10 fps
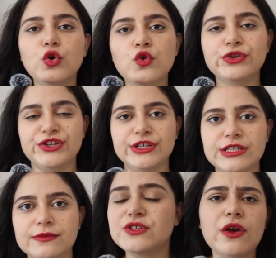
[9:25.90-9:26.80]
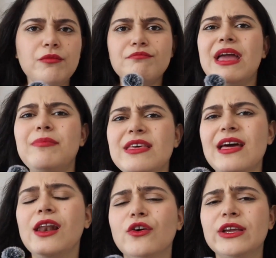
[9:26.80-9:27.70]
gorgeous. So maybe
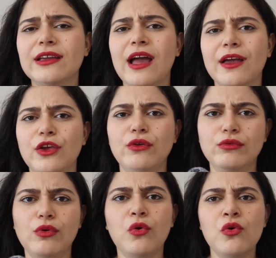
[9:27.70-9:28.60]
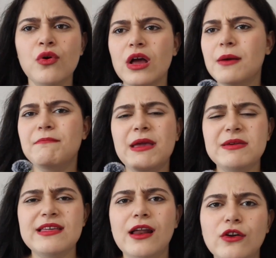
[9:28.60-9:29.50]
they're looking at you, or
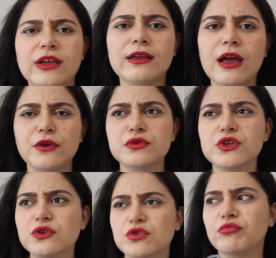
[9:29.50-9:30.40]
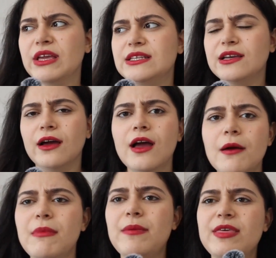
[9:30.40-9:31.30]
maybe they're looking at your social media,
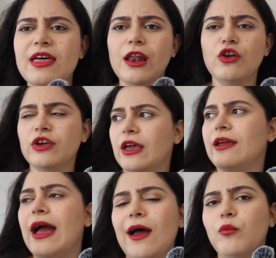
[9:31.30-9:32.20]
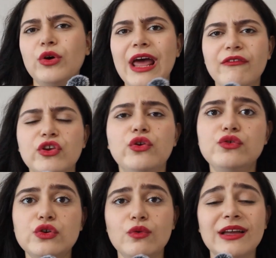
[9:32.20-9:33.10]
maybe they're looking at whatever you
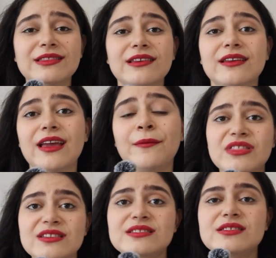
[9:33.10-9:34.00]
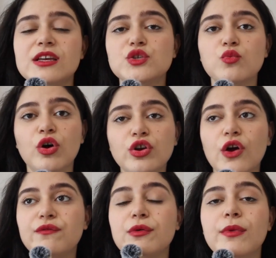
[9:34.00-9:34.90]
do and thinking, this is one
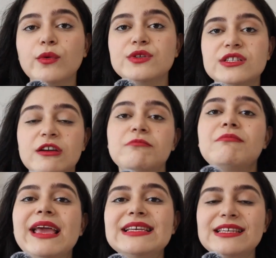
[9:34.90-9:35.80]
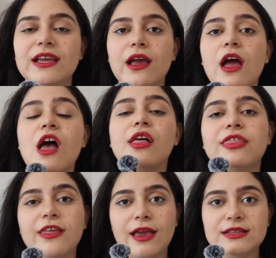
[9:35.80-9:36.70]
of the most amazing
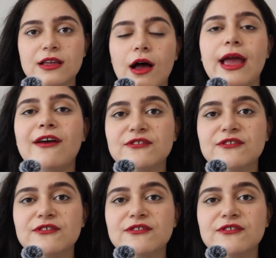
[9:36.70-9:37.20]
things I have